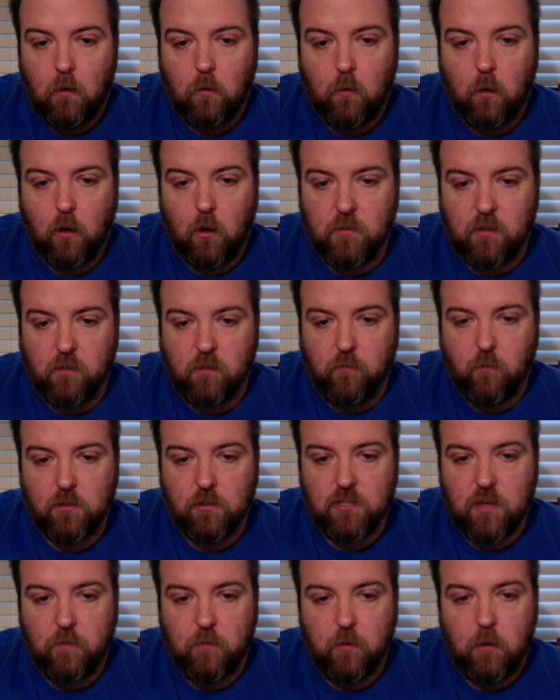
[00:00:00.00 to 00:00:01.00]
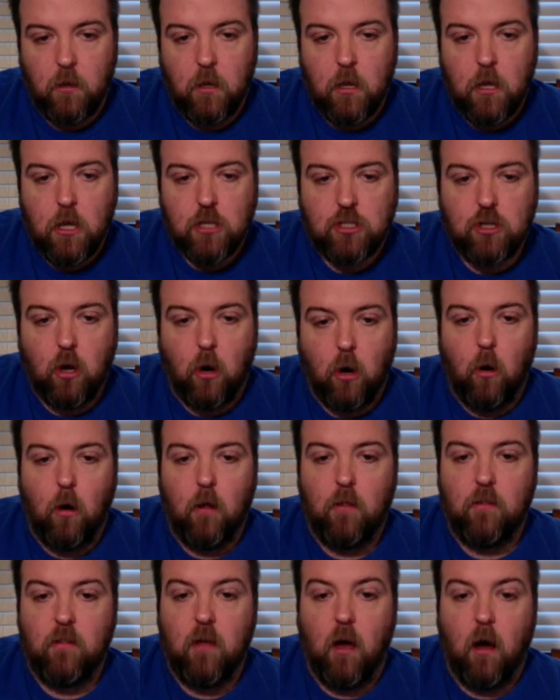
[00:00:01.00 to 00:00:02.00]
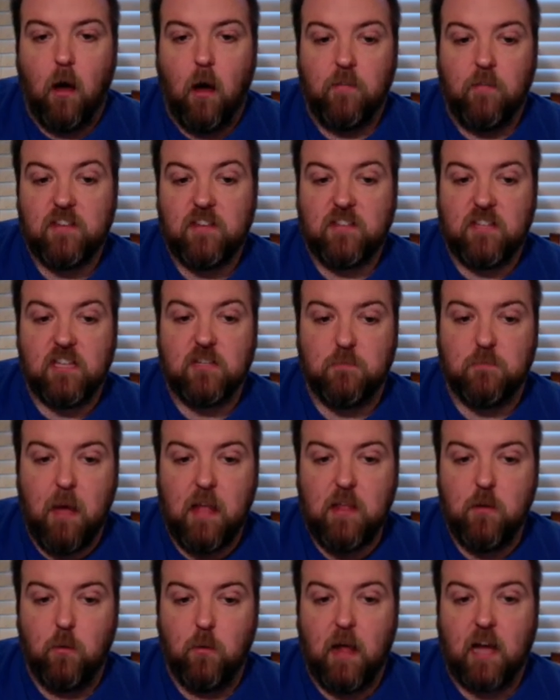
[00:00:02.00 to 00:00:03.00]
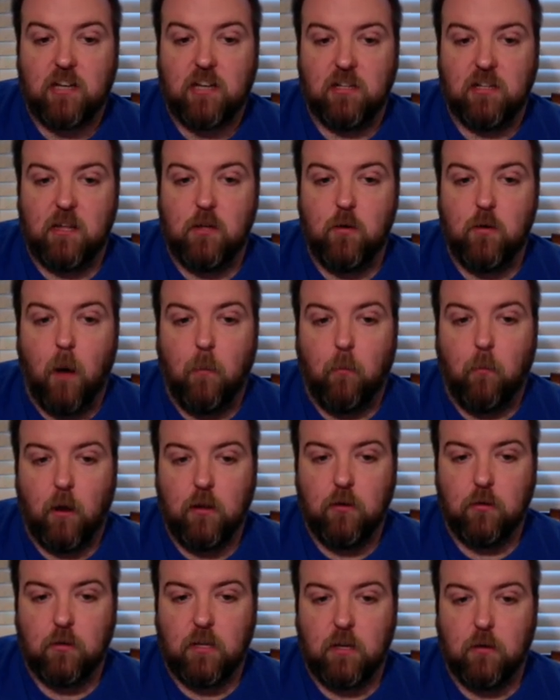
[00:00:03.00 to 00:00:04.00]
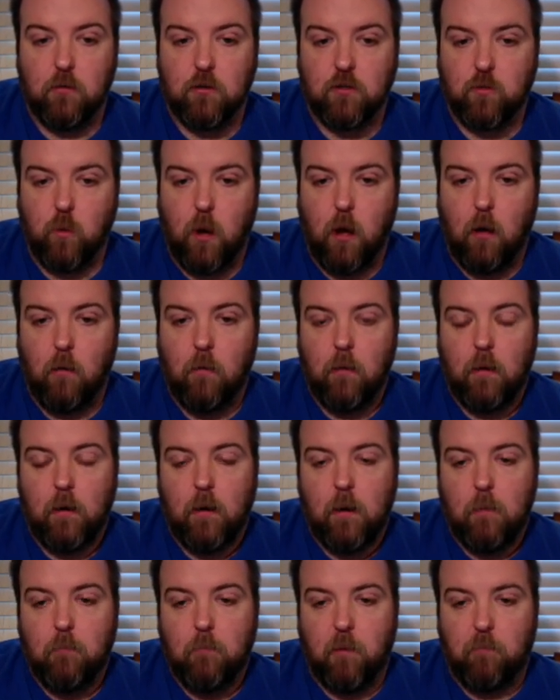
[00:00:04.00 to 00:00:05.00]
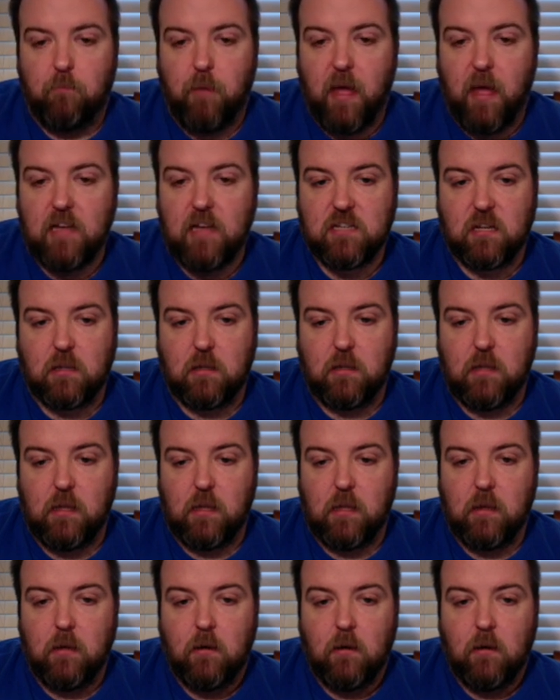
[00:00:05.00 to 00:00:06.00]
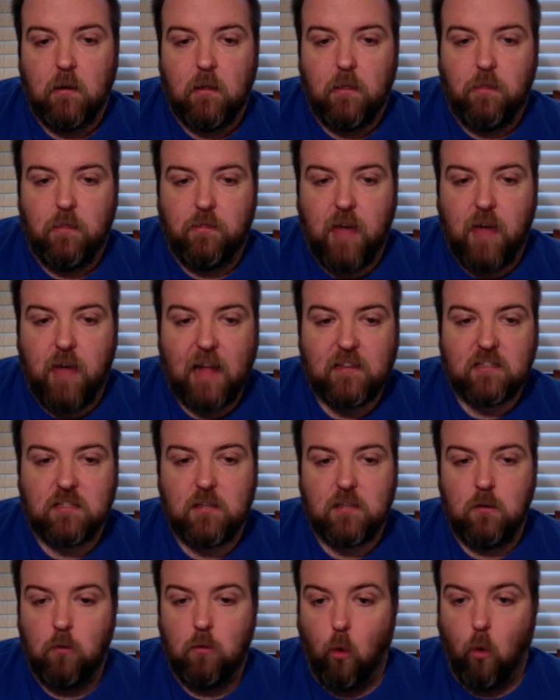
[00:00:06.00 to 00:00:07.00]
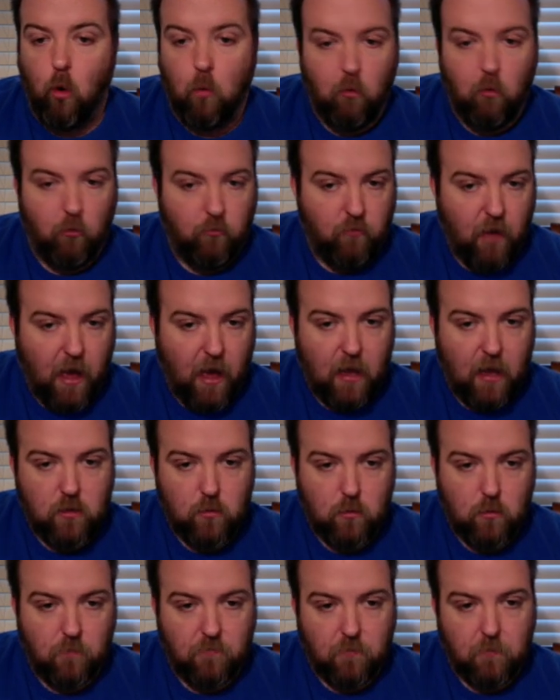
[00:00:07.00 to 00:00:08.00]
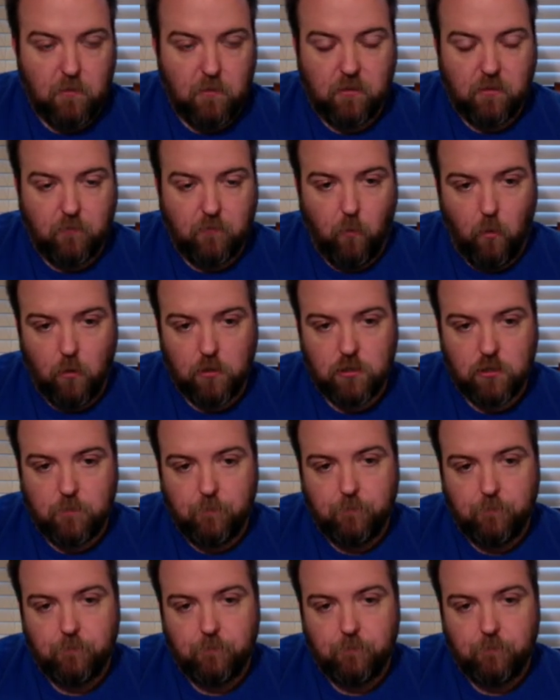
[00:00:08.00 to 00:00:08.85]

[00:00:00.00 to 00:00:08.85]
Mythic Forge 7. So this menu will actually let you upgrade your gear as well. But basically, that's the normal value of the Mythic Forge.